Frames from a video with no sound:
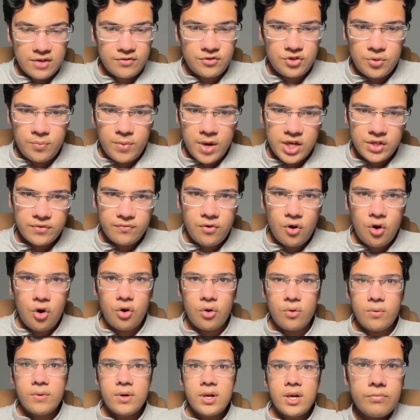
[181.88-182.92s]
you page
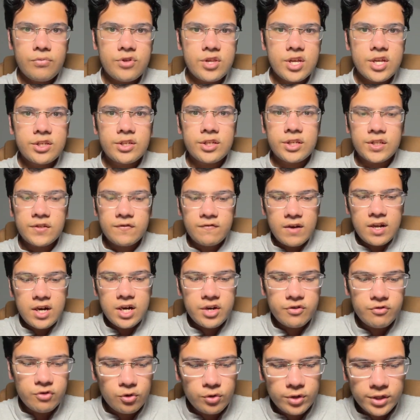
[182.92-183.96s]
4. This is well
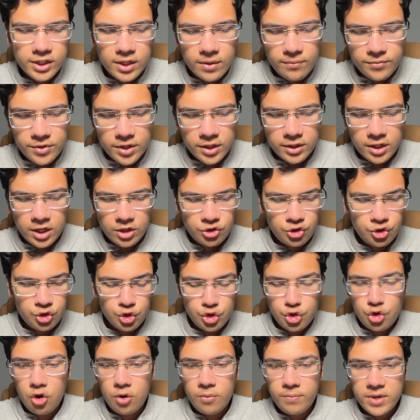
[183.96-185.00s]
and truly something that
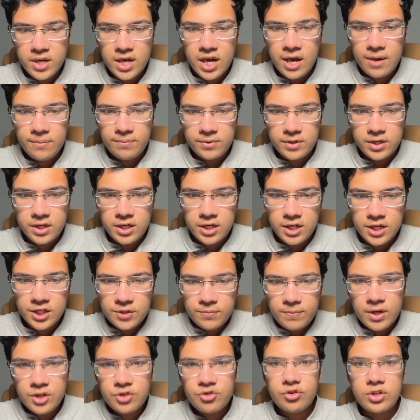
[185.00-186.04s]
should not be happening,
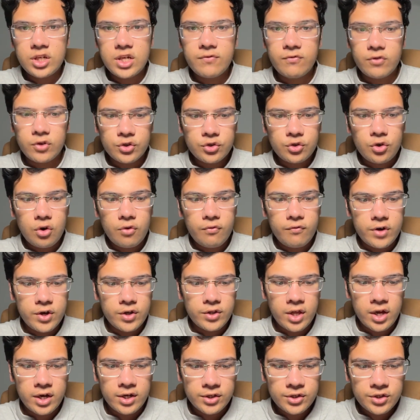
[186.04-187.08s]
especially for software
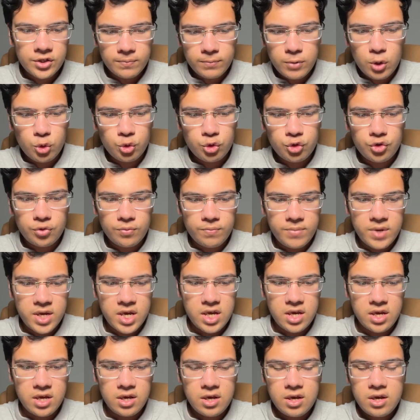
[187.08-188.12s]
that is supposed to
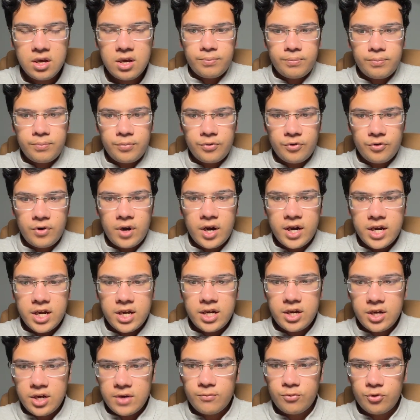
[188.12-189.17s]
be
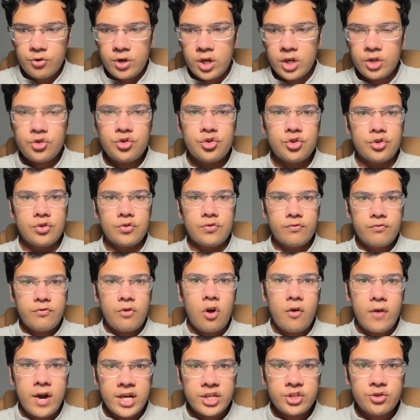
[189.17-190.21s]
running in production
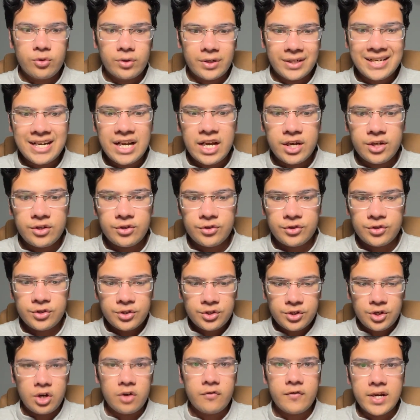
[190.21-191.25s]
for actual clients,
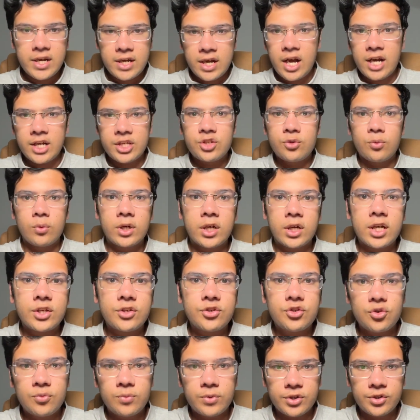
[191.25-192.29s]
serving actual
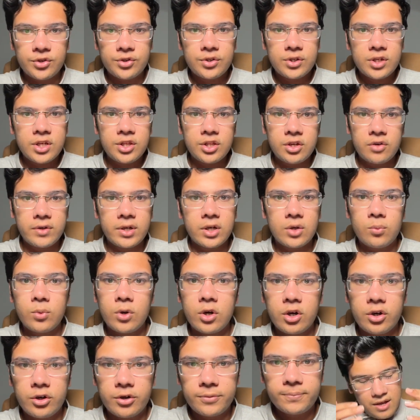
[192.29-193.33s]
customers in the real
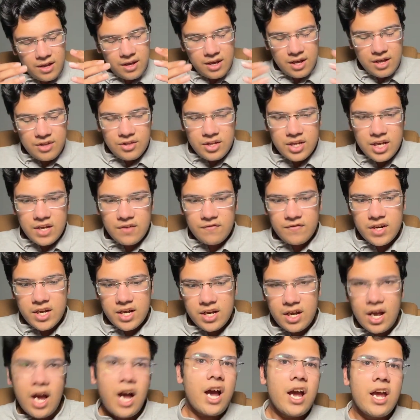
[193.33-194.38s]
world. In the
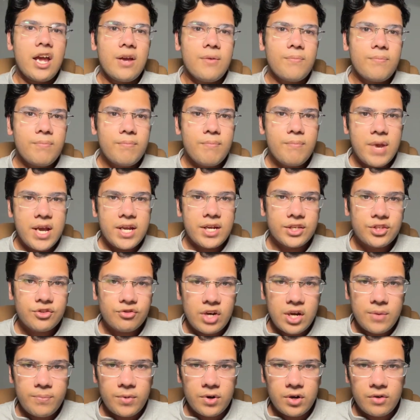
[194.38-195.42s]
evening, I made a
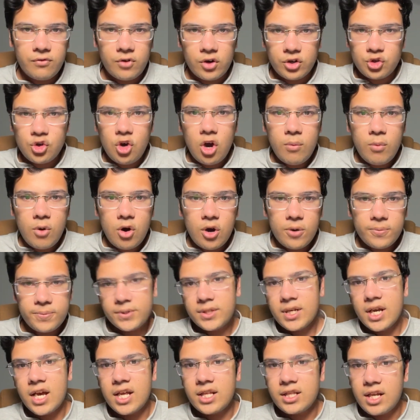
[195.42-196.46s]
scraper for job ops
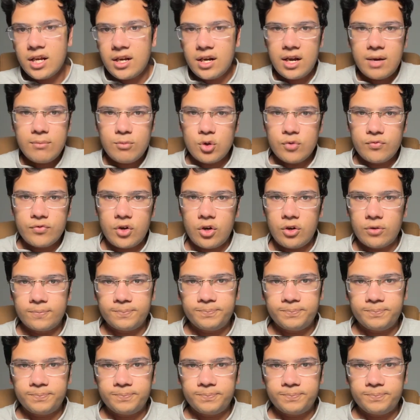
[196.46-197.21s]
and then I moved on.